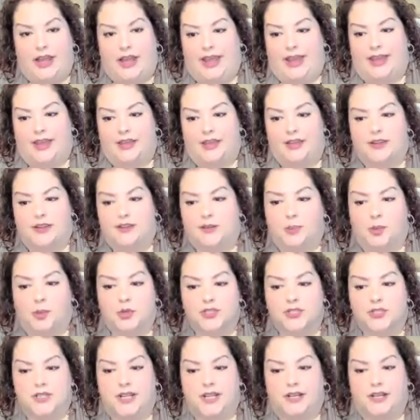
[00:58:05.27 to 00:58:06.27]
And the
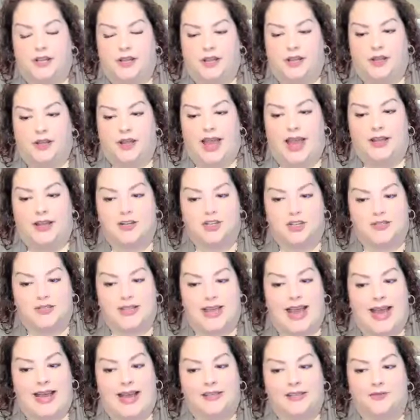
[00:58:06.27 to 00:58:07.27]
person just
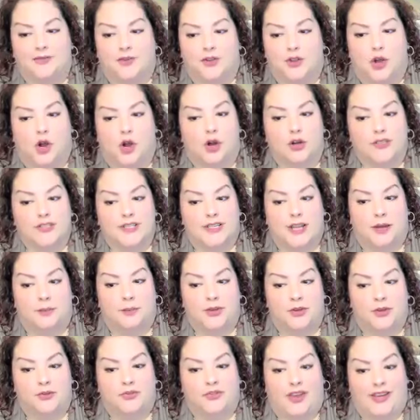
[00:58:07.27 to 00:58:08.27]
asked for the
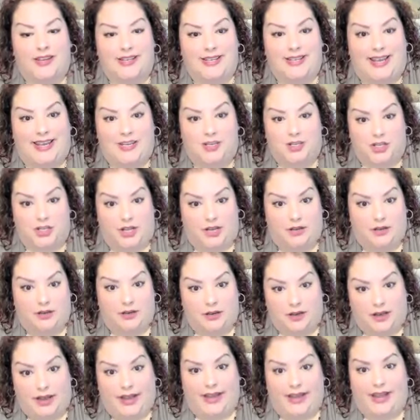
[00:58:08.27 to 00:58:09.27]
RCW citation.
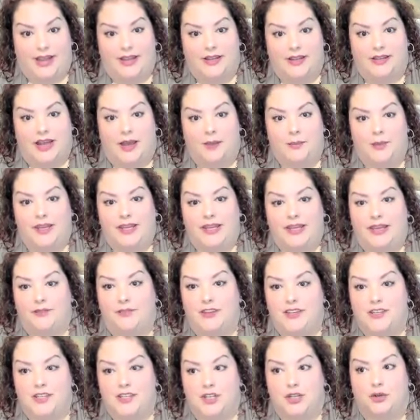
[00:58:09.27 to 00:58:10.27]
And I'm going to give
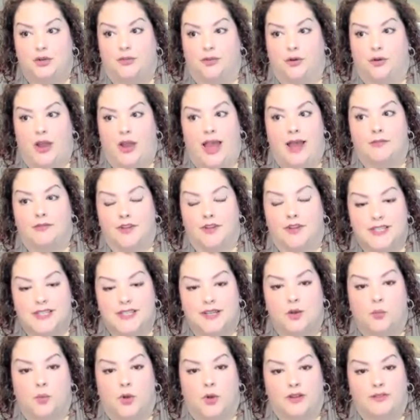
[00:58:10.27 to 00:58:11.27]
it to you for every
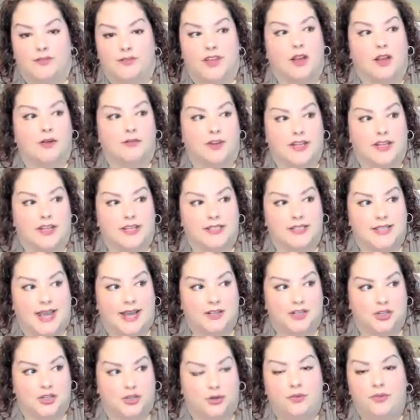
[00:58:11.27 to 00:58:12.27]
single one of the governing
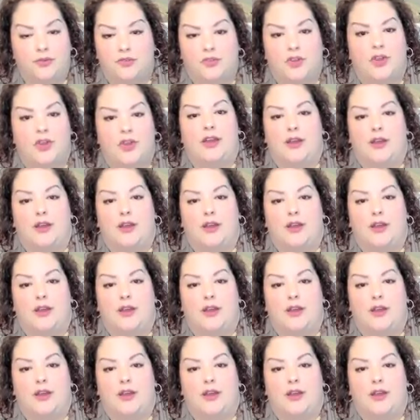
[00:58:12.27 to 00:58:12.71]
statutes.